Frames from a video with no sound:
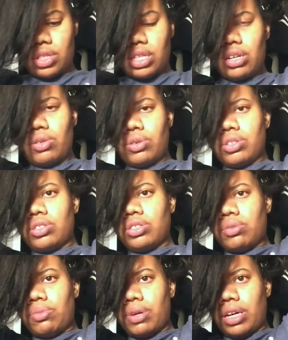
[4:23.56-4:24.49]
there were
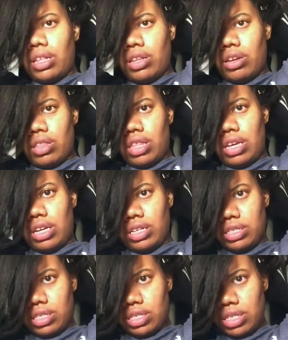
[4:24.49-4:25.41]
some other
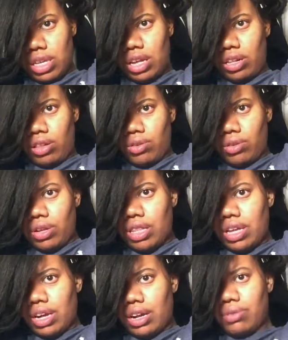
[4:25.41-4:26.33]
things
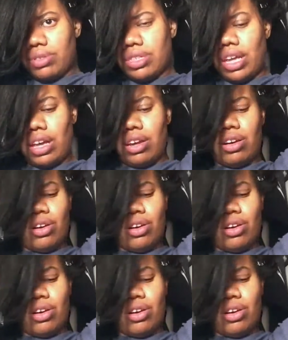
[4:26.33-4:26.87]
included that I was like,